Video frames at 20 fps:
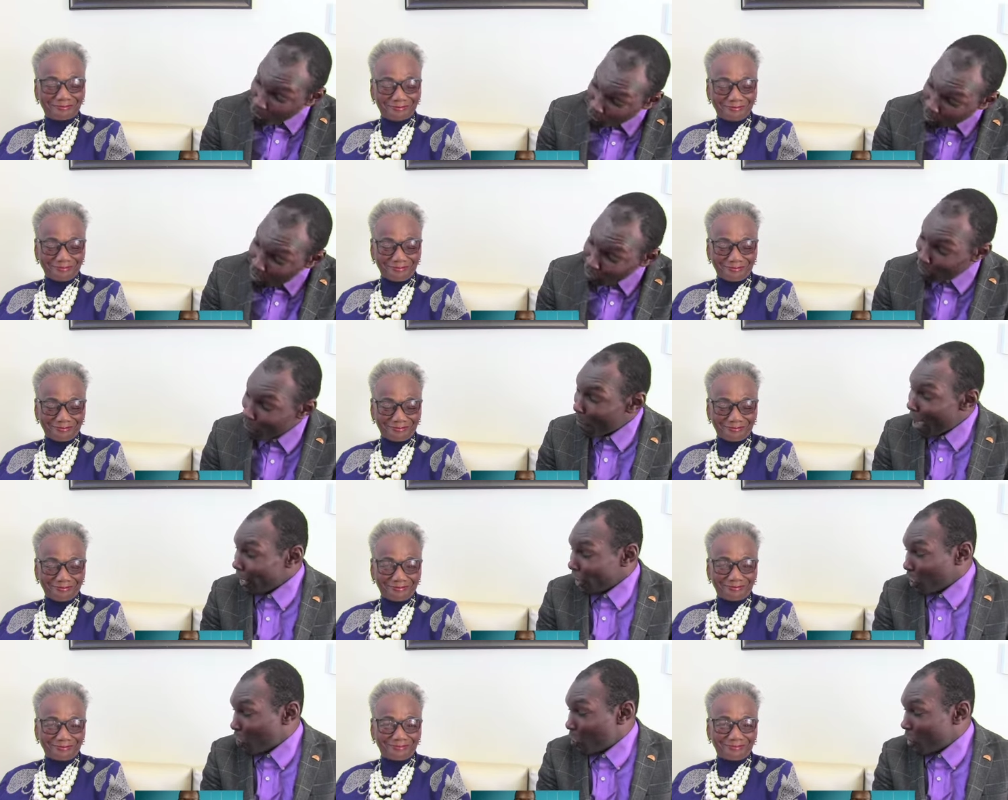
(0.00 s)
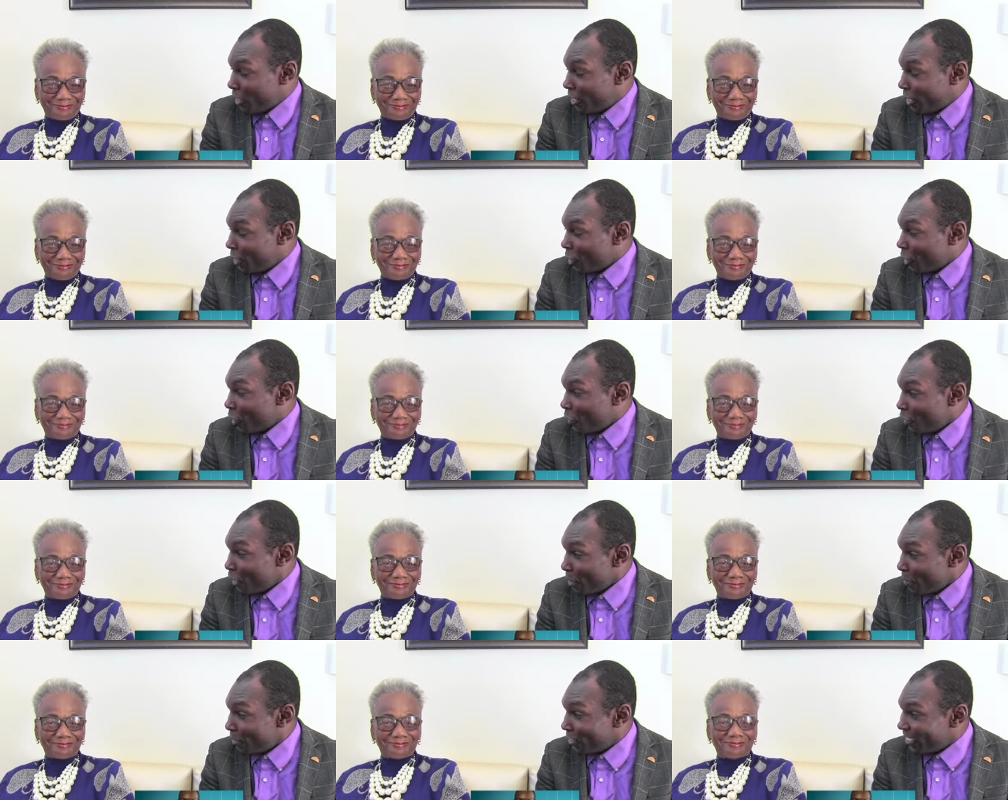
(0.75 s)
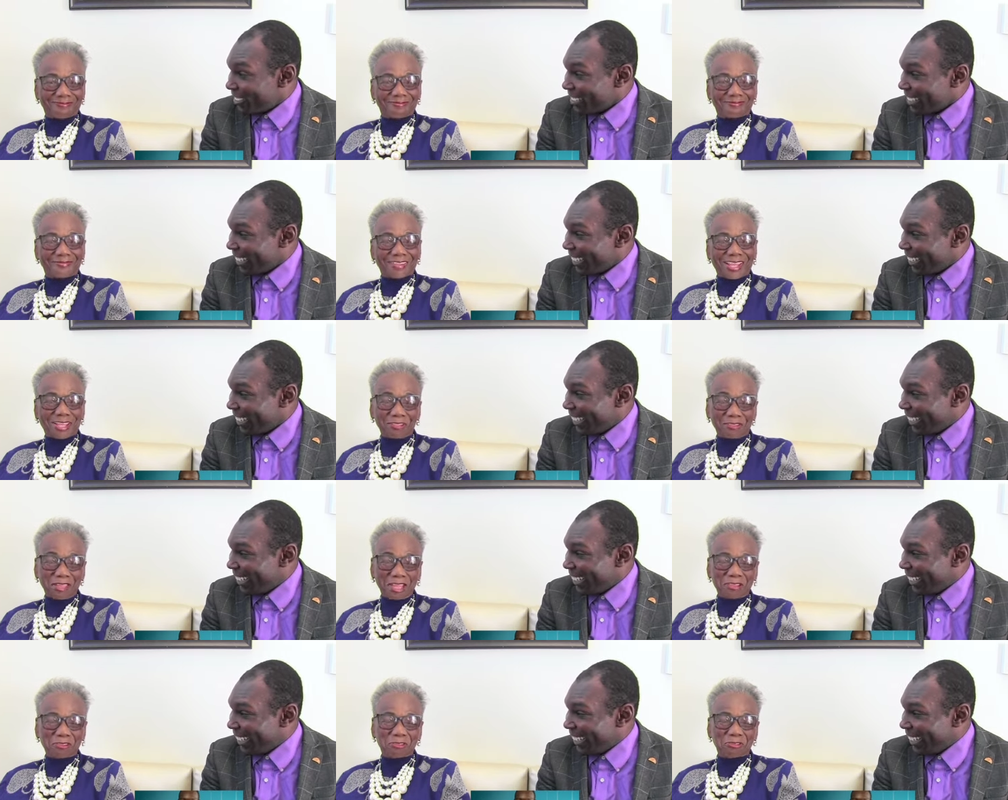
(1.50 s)
Speaker 1: welcome back to Quintin's Close-Ups.
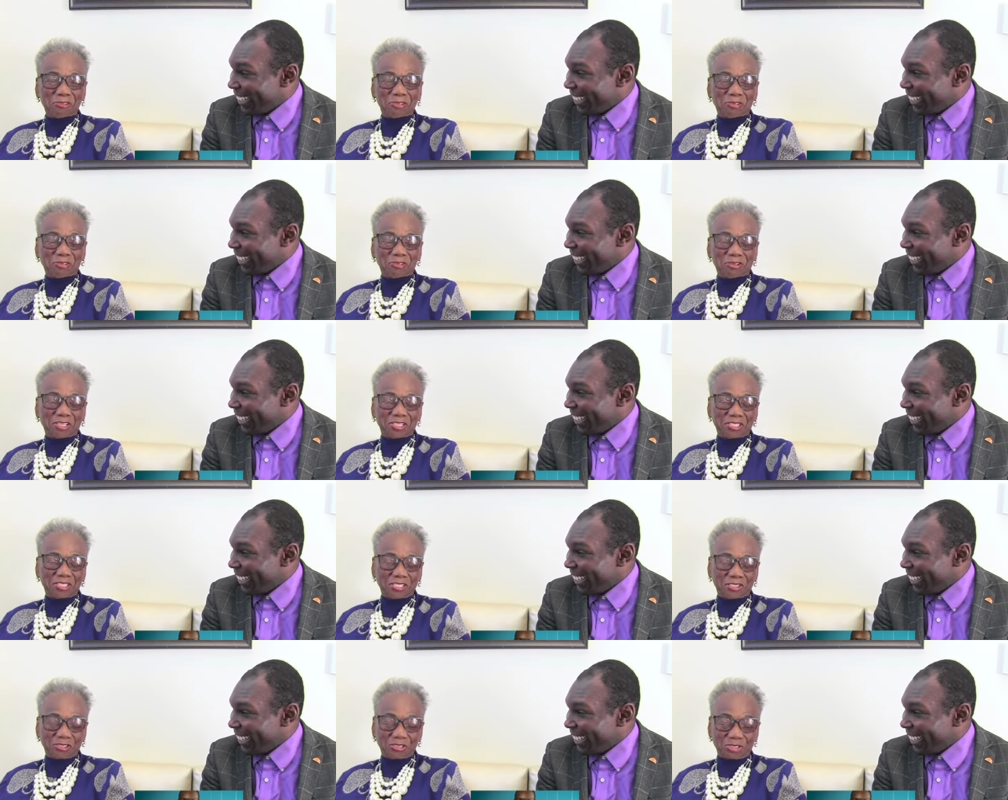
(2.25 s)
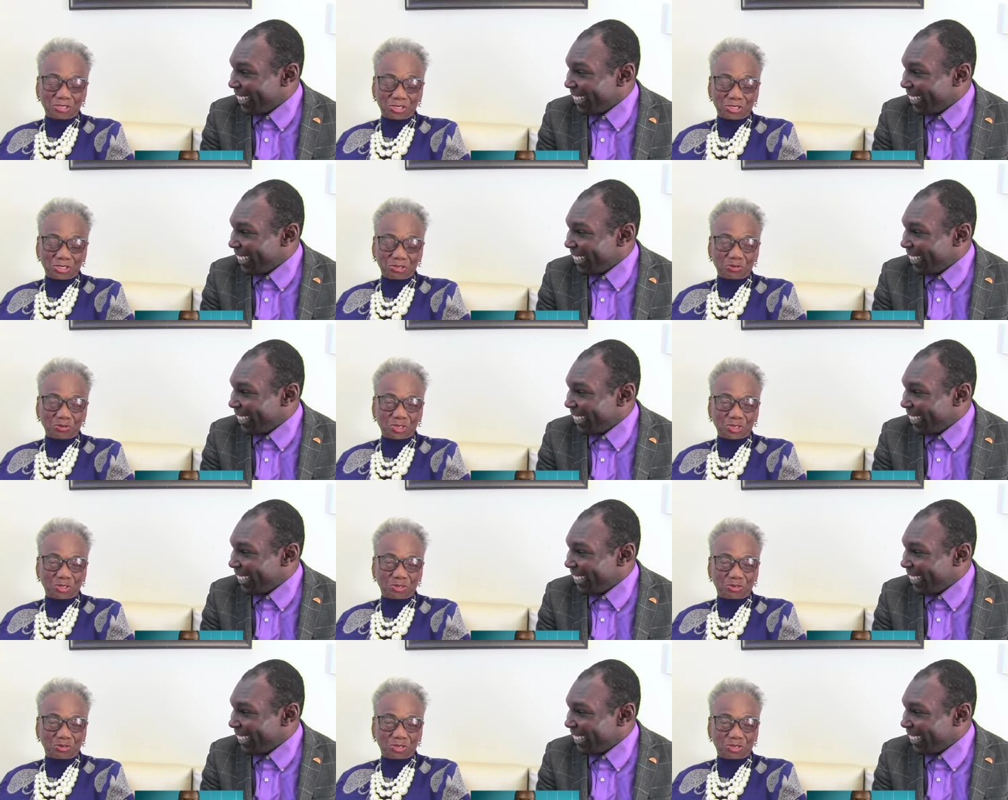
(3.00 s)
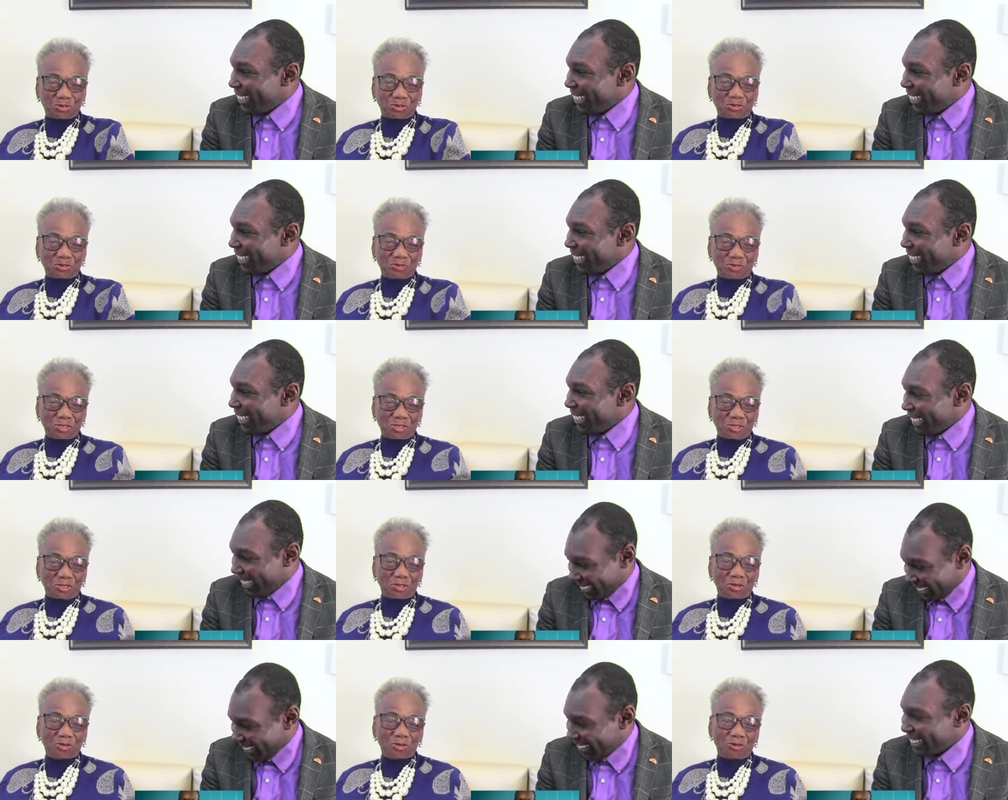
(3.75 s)
Speaker 2: And thank you, sir. Continue to do what you do.
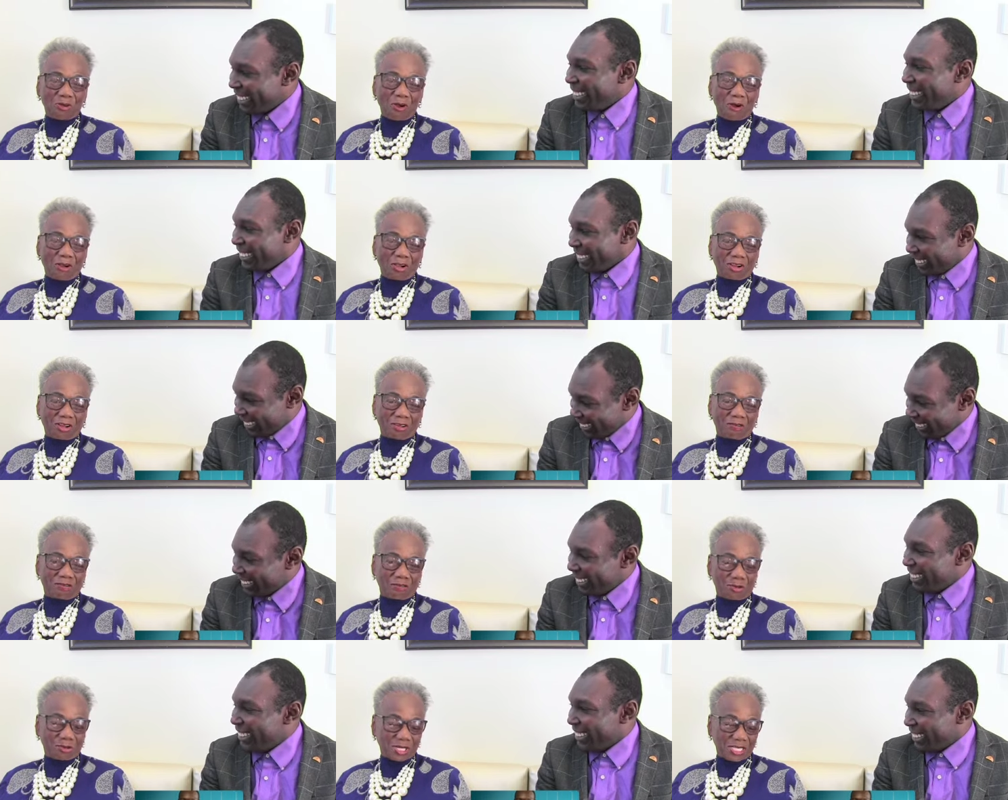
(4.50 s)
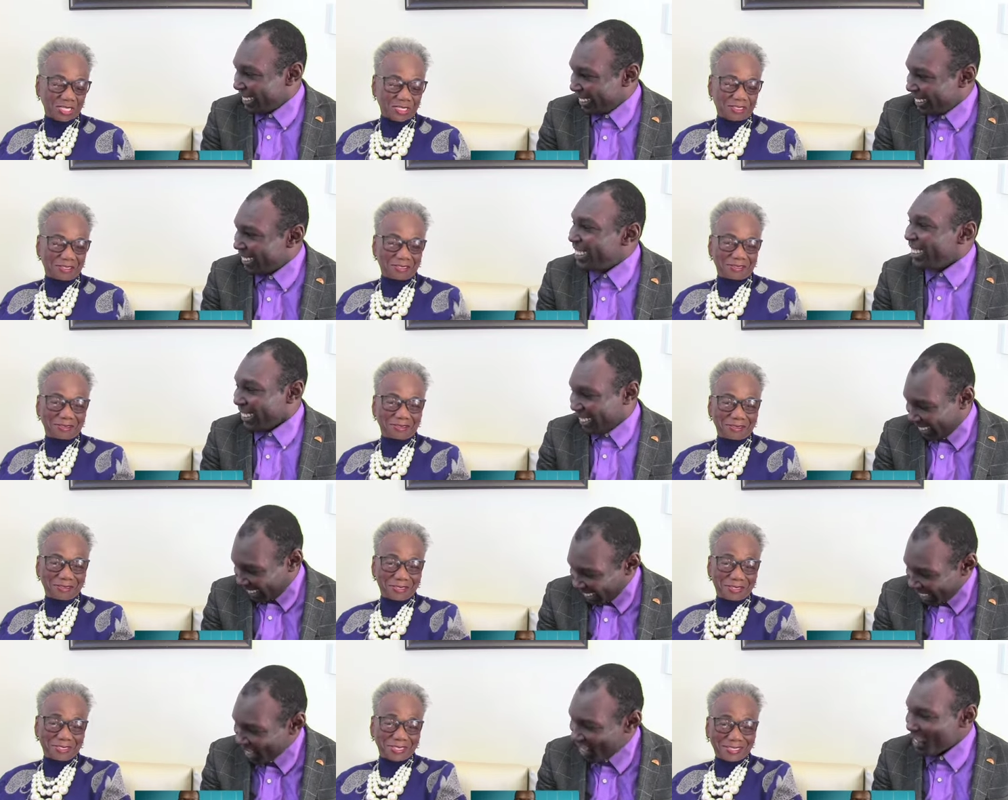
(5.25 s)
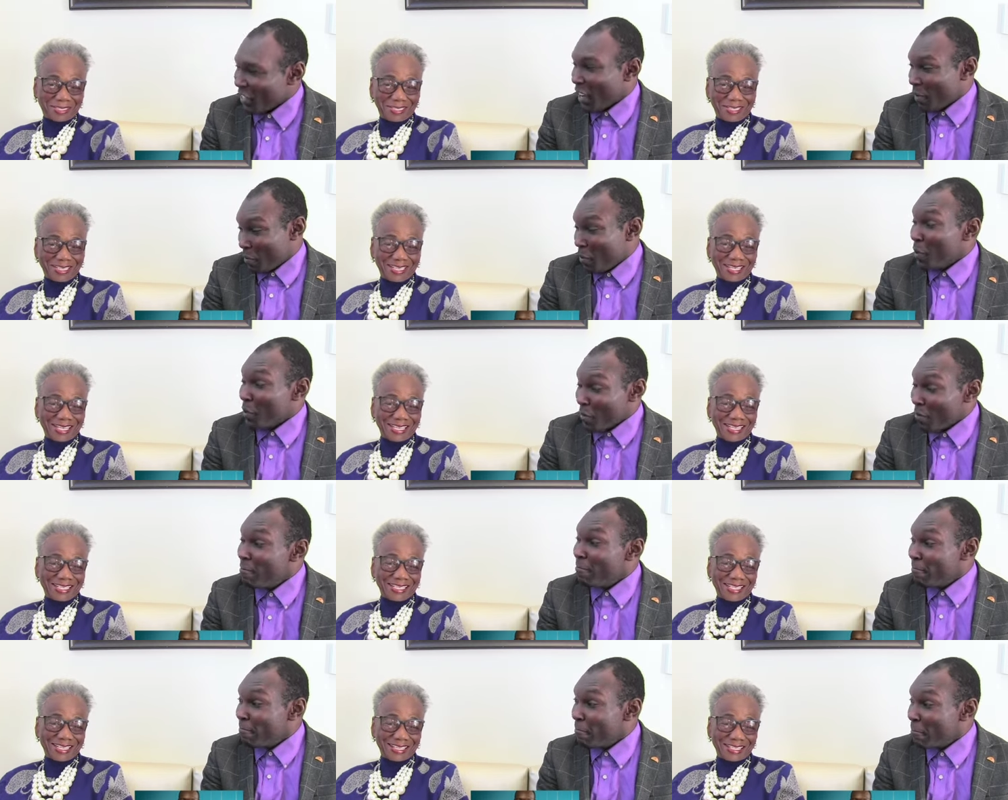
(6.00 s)
You are a voice. Thank you. I will.
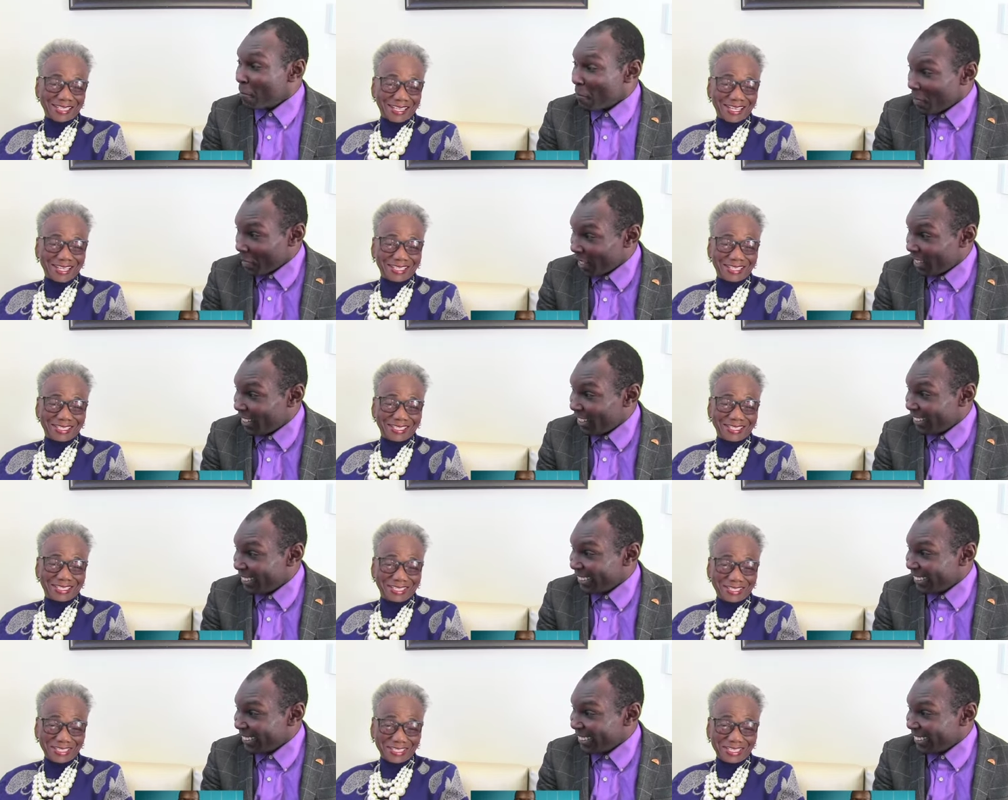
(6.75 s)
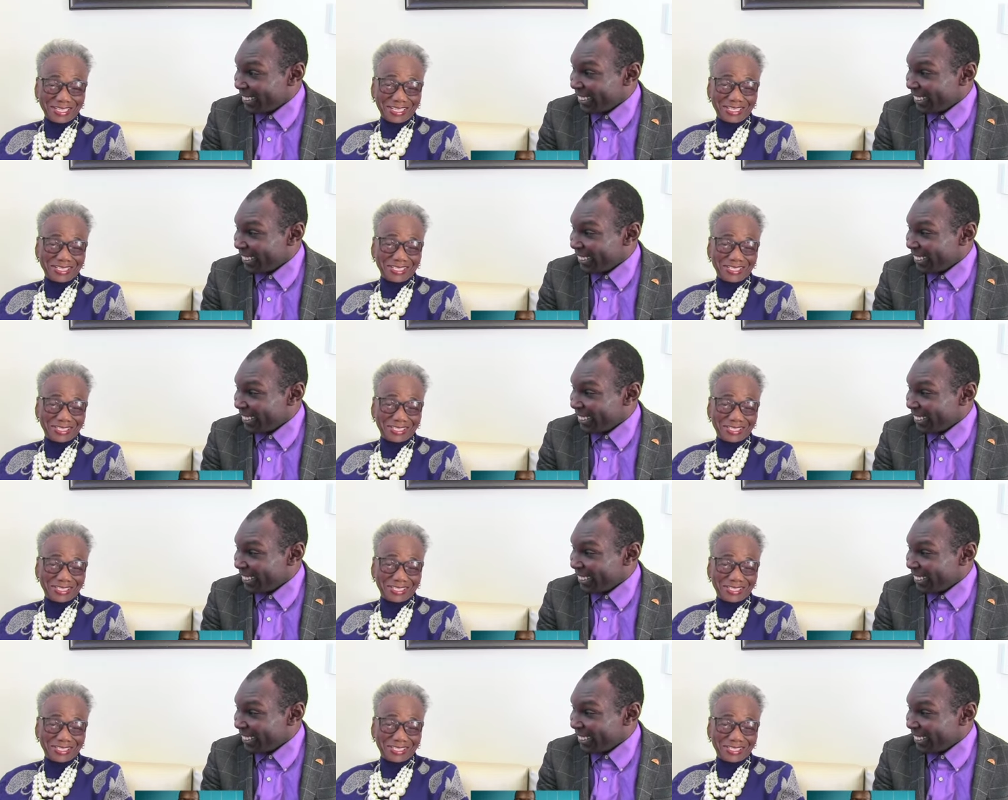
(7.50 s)
In the, uh, in the city, in